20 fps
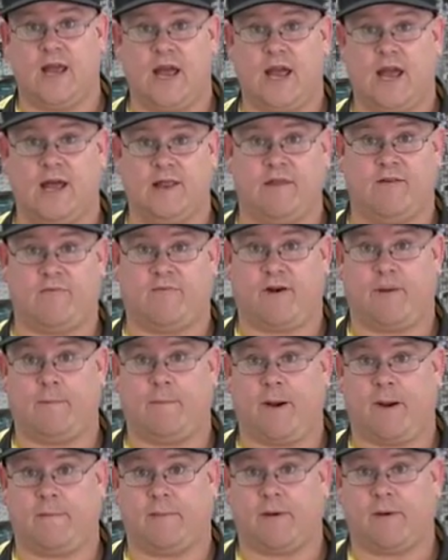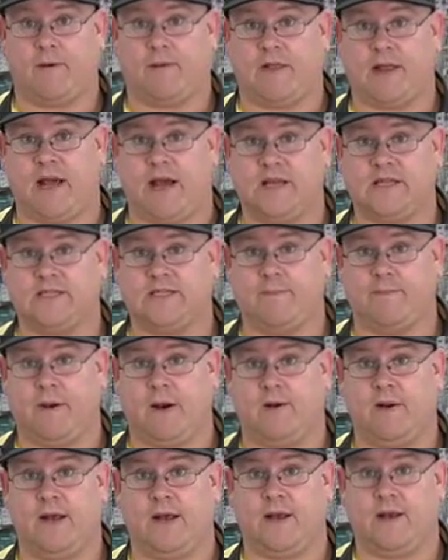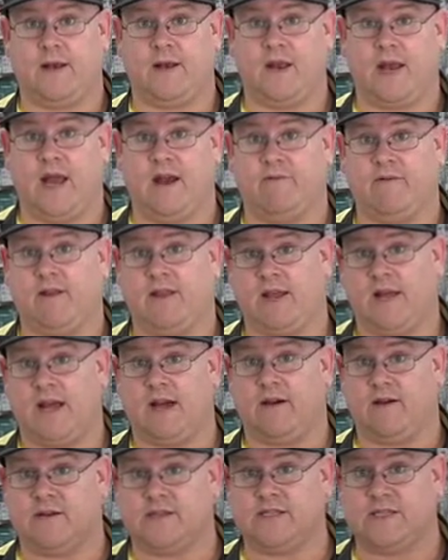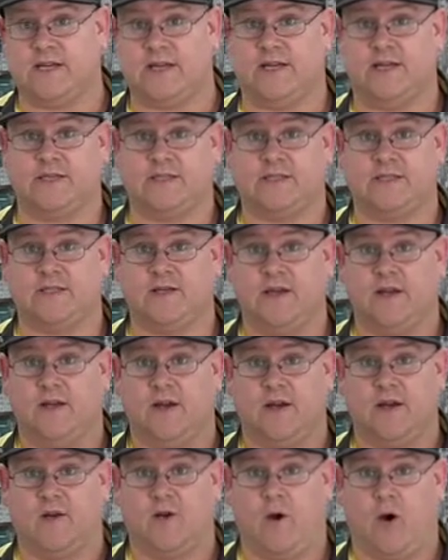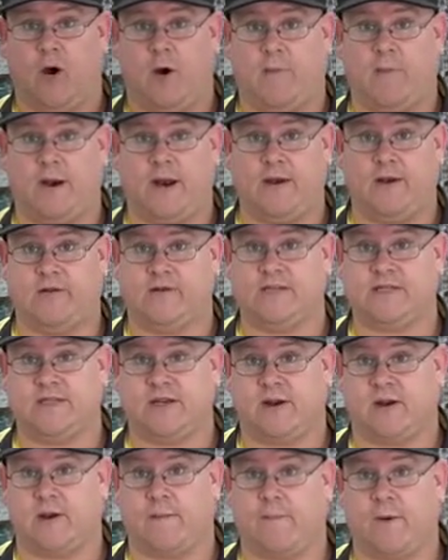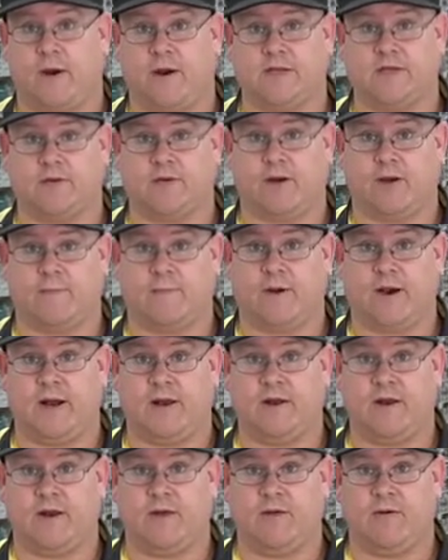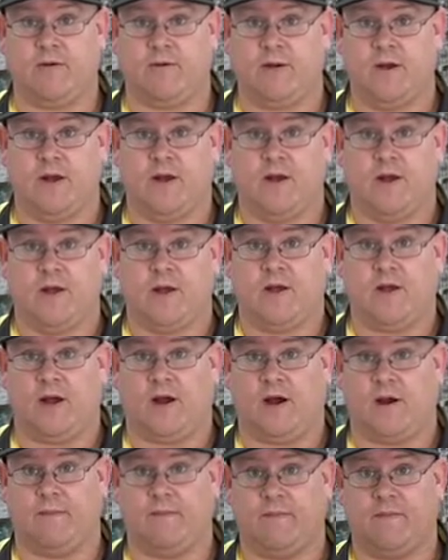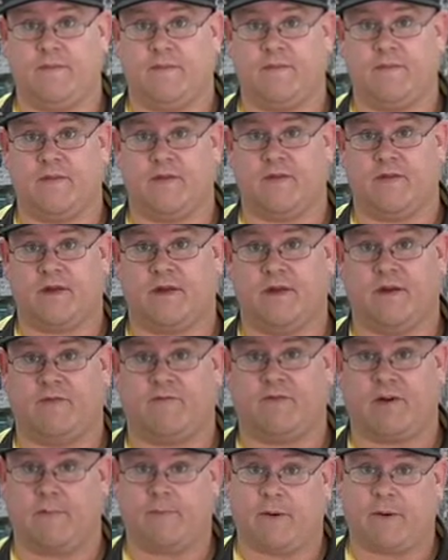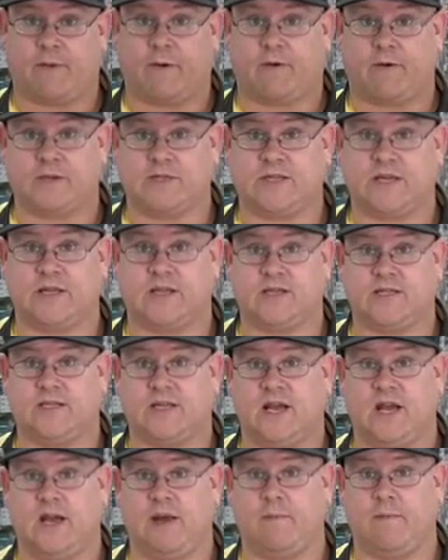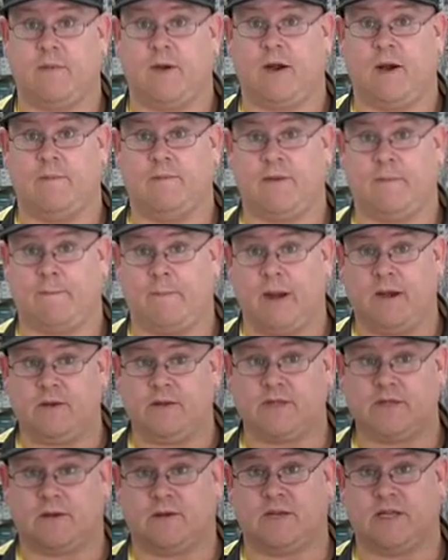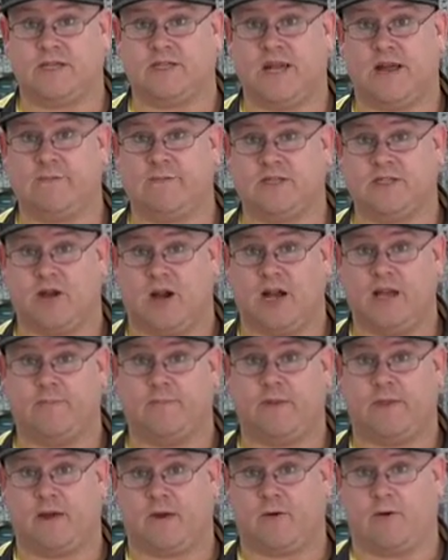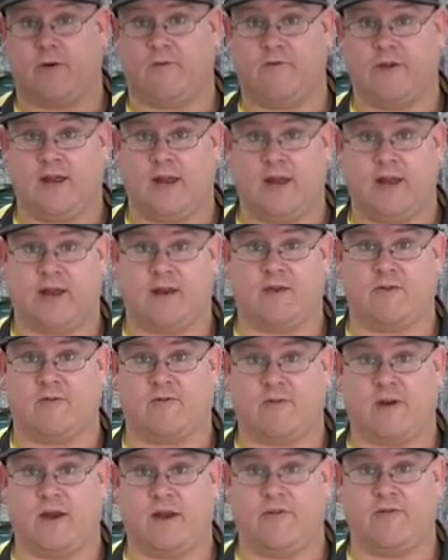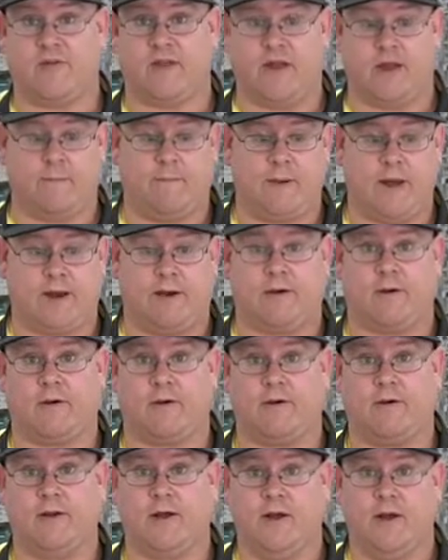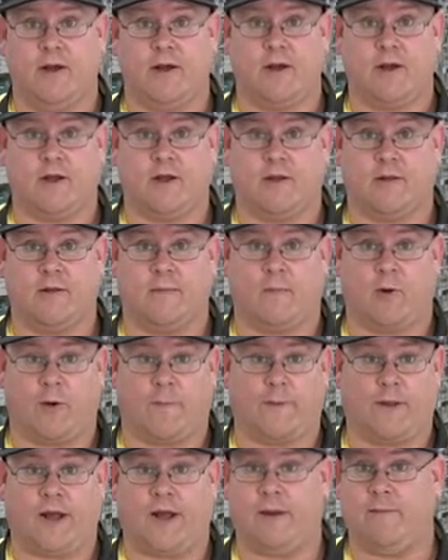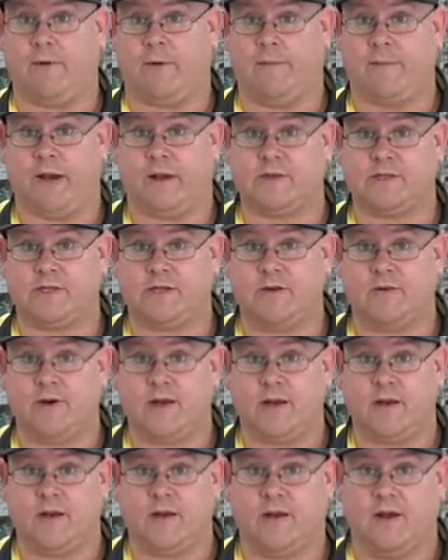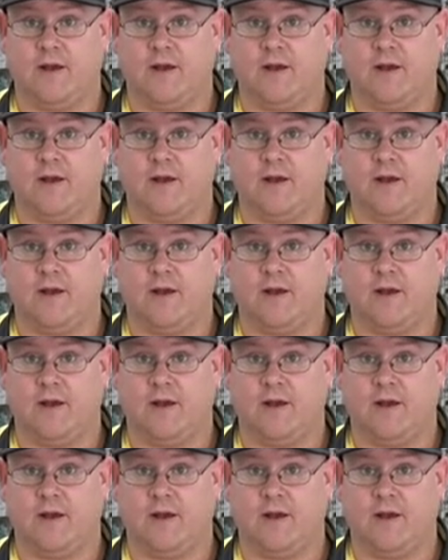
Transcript: and the front bumper. That's about it. Everything else is all brand new. Steering parts are all brand new. The front bumper, of course, stayed the same. The belts are the same size, but of course they increased the better, the more pliable belts to it.